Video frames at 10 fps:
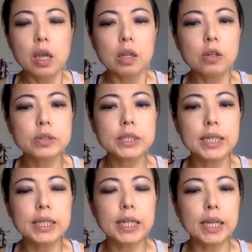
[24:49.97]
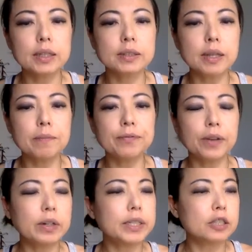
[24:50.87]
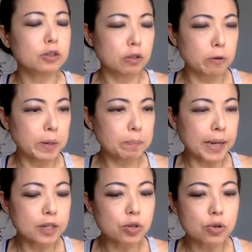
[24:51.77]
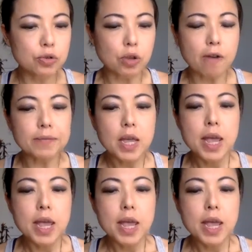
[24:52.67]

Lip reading: you see like some very disturbing pictures of